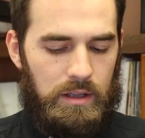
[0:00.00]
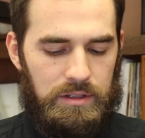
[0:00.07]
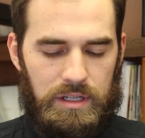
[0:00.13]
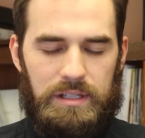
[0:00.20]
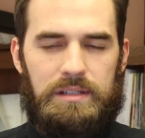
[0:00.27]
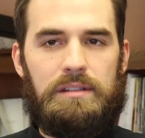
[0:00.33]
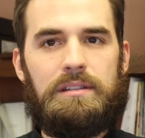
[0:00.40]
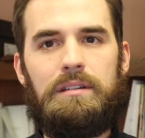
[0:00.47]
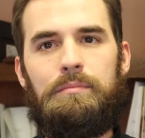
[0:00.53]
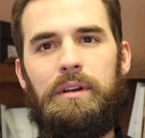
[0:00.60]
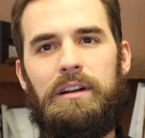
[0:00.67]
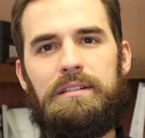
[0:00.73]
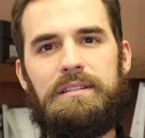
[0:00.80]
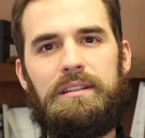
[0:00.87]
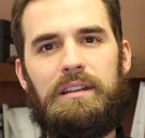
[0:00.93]
Jesus
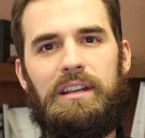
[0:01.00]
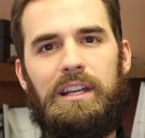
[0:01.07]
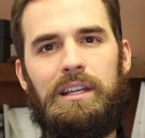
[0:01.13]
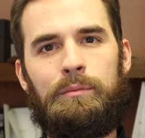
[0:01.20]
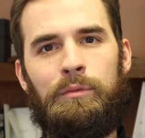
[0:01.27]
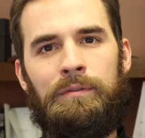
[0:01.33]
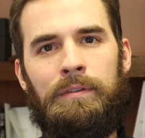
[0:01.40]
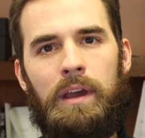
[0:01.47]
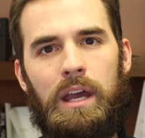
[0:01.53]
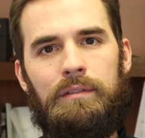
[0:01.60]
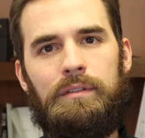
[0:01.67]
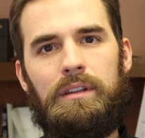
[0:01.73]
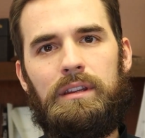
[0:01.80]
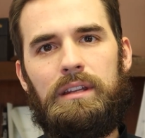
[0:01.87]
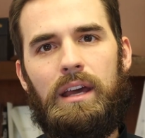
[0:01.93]
compares the kingdom of
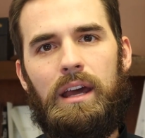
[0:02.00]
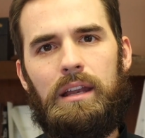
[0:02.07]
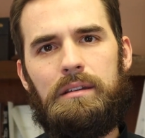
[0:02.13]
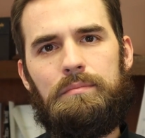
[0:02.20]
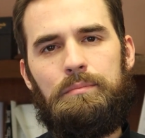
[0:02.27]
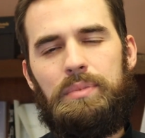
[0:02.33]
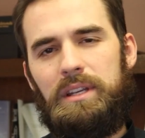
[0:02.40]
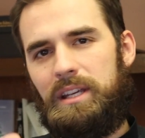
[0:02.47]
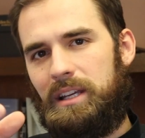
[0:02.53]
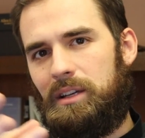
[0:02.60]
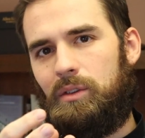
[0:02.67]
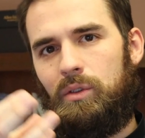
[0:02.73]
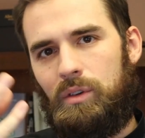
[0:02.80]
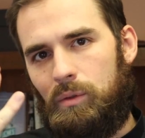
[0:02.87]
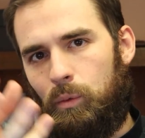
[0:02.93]
heaven, that
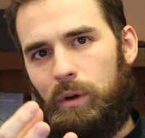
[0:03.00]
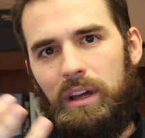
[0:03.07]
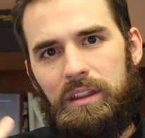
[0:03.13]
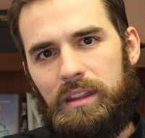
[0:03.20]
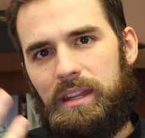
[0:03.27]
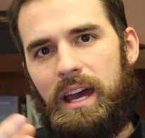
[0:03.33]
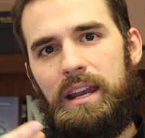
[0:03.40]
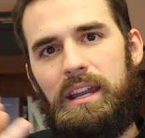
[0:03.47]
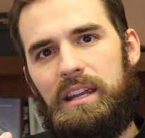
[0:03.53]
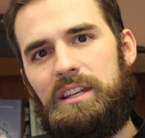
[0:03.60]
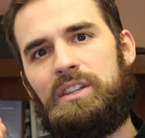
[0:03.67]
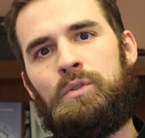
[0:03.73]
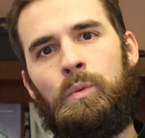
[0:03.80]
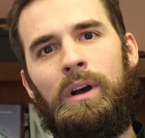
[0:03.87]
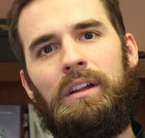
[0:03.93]
being with, that
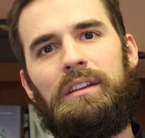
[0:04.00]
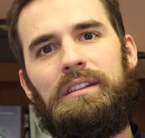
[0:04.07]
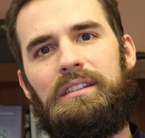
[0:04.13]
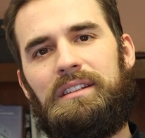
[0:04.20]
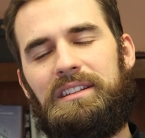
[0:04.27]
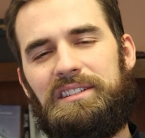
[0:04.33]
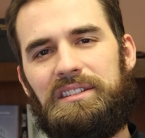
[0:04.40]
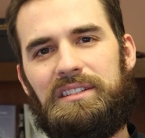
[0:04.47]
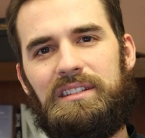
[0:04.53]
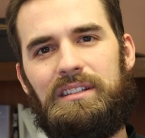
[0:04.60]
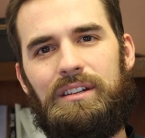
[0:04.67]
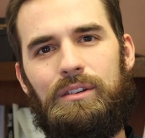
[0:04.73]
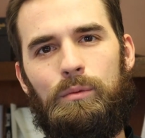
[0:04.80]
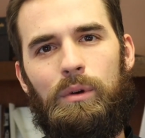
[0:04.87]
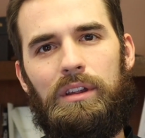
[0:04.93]
indwellingness
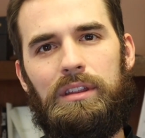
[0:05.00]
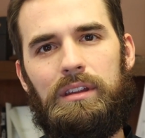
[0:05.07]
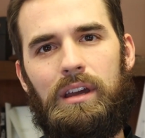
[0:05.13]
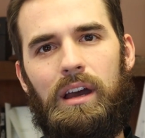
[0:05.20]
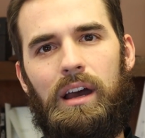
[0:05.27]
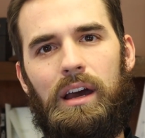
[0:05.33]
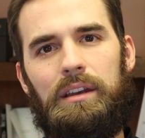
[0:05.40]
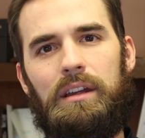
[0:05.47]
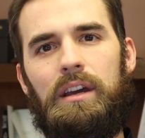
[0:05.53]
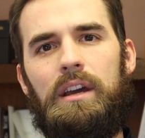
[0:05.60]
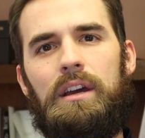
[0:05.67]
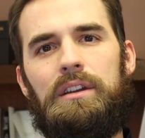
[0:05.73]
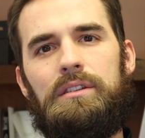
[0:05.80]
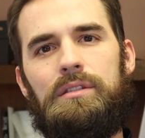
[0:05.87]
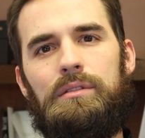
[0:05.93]
with God,
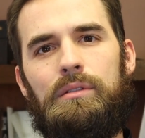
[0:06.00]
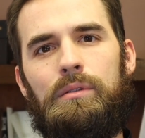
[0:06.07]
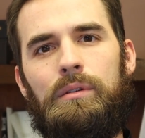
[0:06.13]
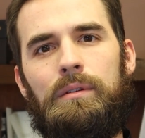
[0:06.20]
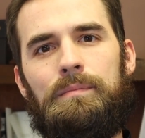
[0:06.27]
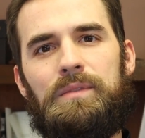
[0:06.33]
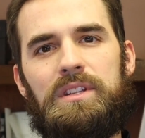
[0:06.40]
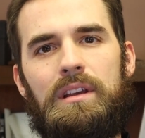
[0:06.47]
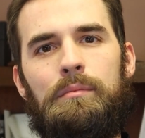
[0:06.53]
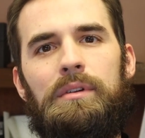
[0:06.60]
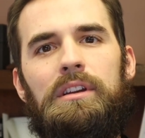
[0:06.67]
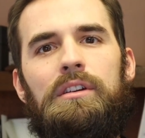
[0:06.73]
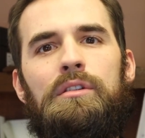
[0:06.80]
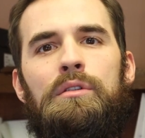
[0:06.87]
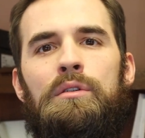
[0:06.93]
to
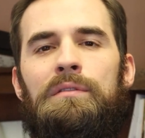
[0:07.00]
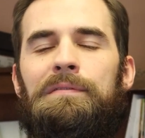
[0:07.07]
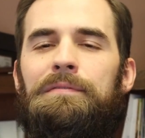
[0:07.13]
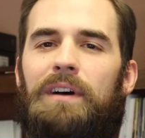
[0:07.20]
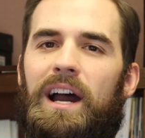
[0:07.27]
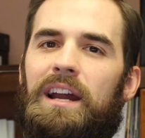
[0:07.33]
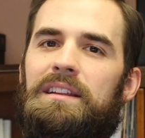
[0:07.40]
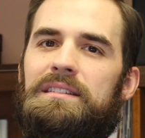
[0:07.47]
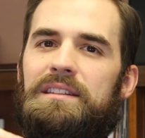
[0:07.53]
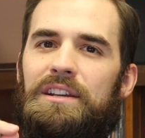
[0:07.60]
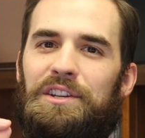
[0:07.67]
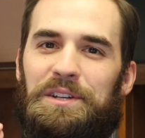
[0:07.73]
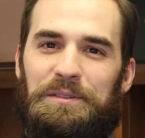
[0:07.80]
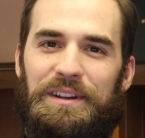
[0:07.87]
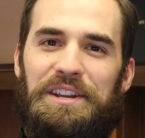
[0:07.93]
somebody who finds
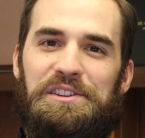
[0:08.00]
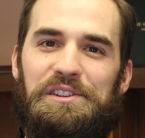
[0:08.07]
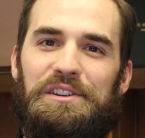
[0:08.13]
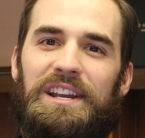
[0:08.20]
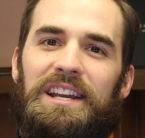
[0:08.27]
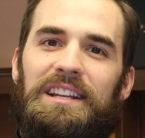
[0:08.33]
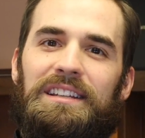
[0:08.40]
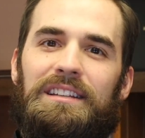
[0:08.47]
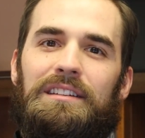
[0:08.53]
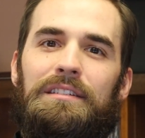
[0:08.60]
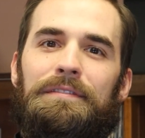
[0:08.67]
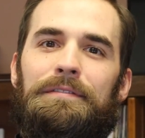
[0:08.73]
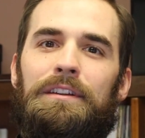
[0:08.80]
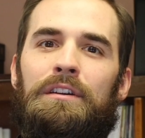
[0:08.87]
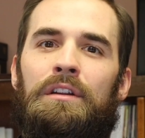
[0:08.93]
a treasure hidden in a
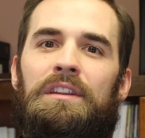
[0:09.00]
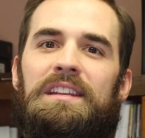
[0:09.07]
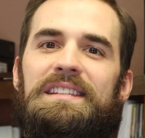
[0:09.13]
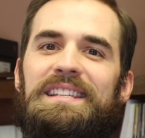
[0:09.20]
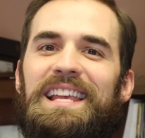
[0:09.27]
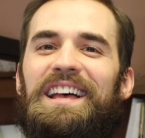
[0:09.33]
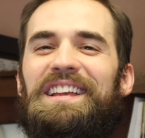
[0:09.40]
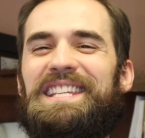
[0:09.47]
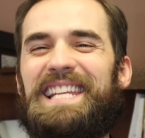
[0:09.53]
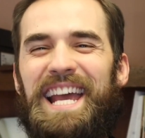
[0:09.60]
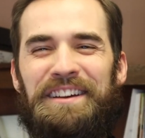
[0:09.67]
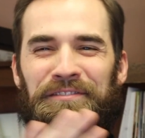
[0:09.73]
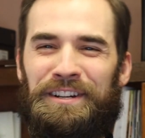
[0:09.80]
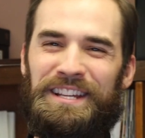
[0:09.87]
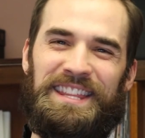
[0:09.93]
field, sells
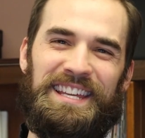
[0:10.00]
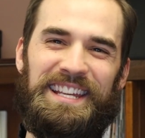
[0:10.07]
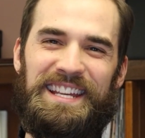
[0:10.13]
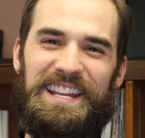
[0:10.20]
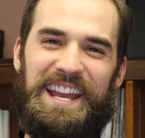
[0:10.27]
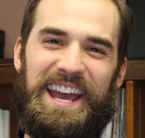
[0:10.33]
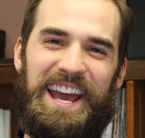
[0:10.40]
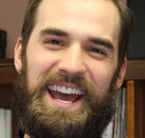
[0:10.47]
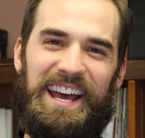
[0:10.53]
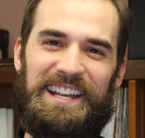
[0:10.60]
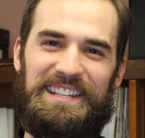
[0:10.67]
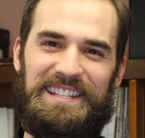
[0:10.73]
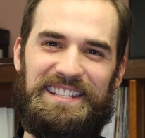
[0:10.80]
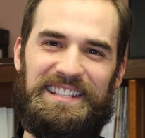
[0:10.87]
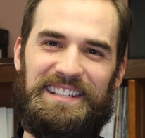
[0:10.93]
everything he
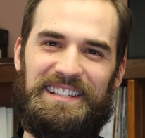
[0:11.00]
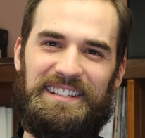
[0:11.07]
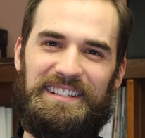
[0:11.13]
has,